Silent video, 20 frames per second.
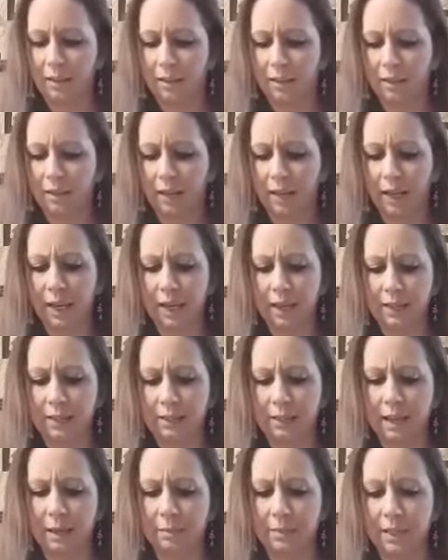The can is
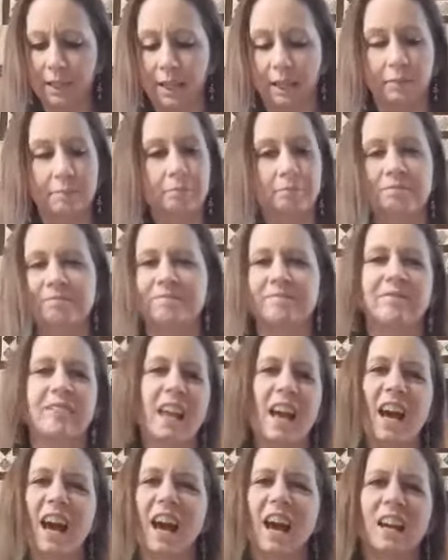empty.
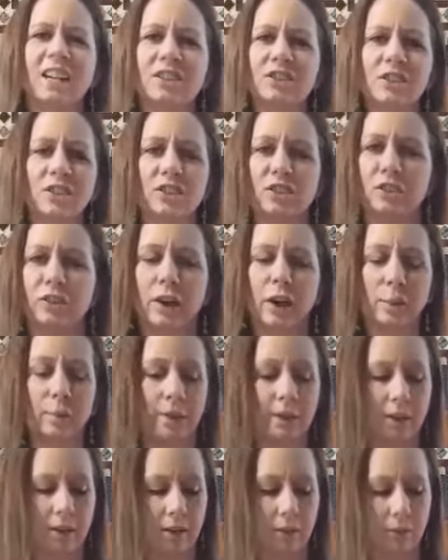I'll just grab
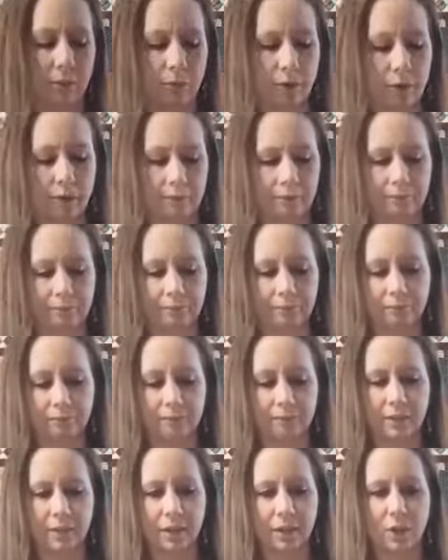another one.
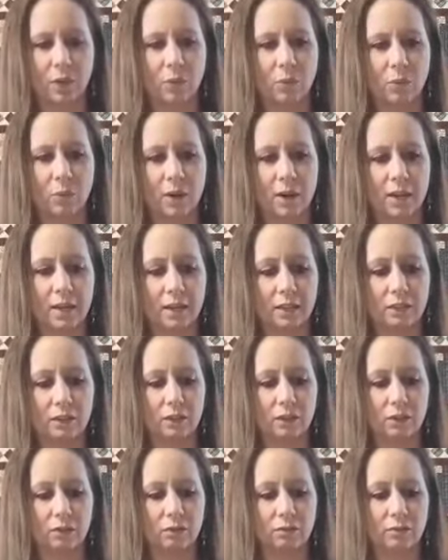What a
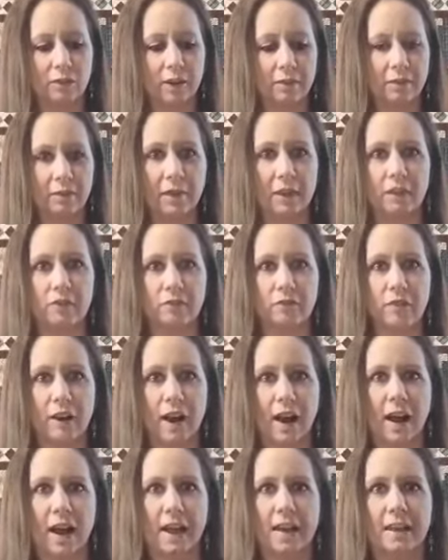terrific
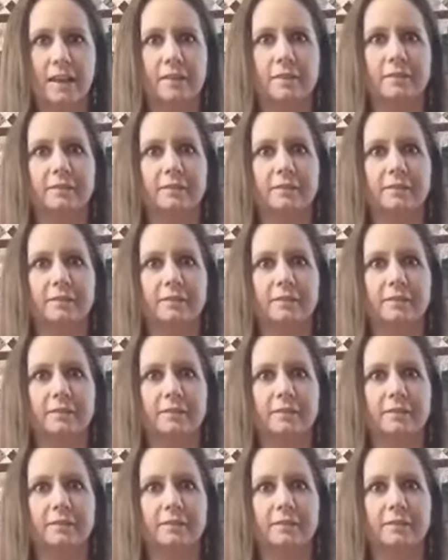red!